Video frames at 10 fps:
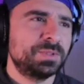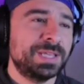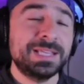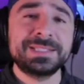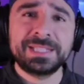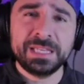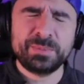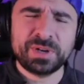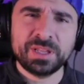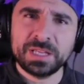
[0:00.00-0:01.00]
Test the
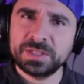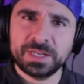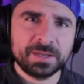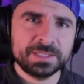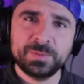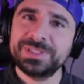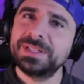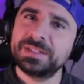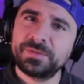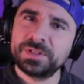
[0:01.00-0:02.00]
keeper. Like I said, we said
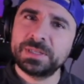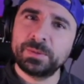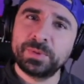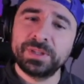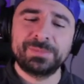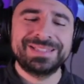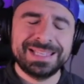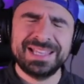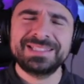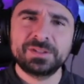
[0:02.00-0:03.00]
this the first time we played them.
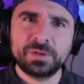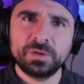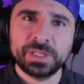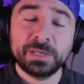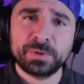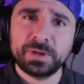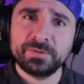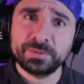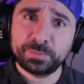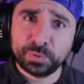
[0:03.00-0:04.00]
Test the goalkeeper. That
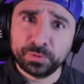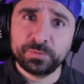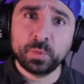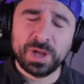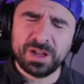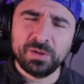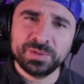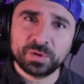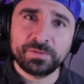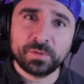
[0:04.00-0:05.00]
actually proved well. We
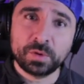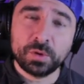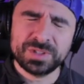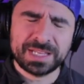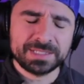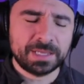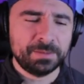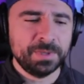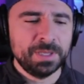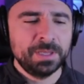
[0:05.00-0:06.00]
scored 4 goals last time.